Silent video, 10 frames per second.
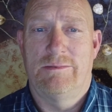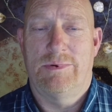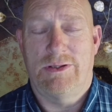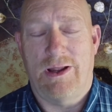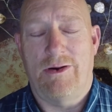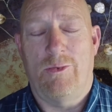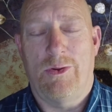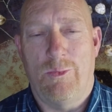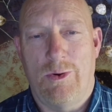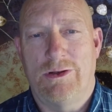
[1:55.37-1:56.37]
But that
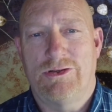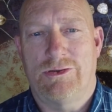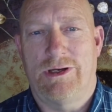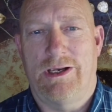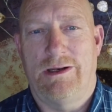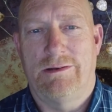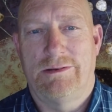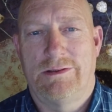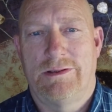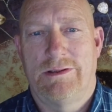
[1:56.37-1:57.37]
only one tree,
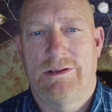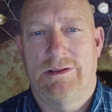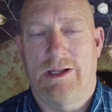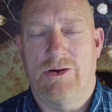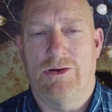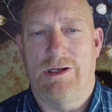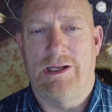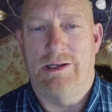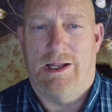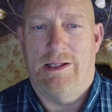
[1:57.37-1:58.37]
they couldn't
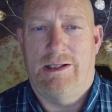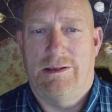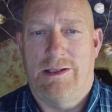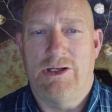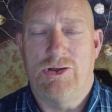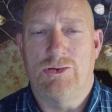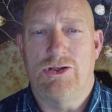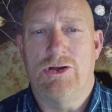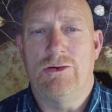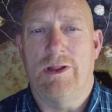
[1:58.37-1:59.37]
eat. And they chose
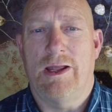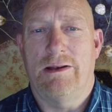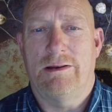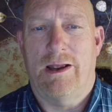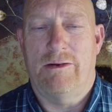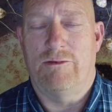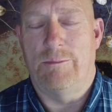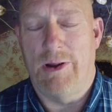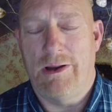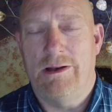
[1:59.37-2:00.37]
to do that out of
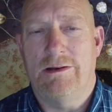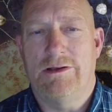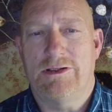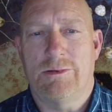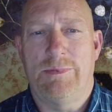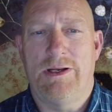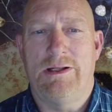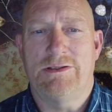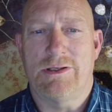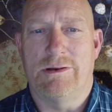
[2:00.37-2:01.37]
rebellion and
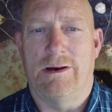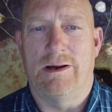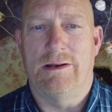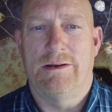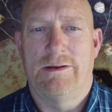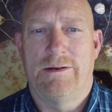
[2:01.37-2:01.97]
disobedience to God.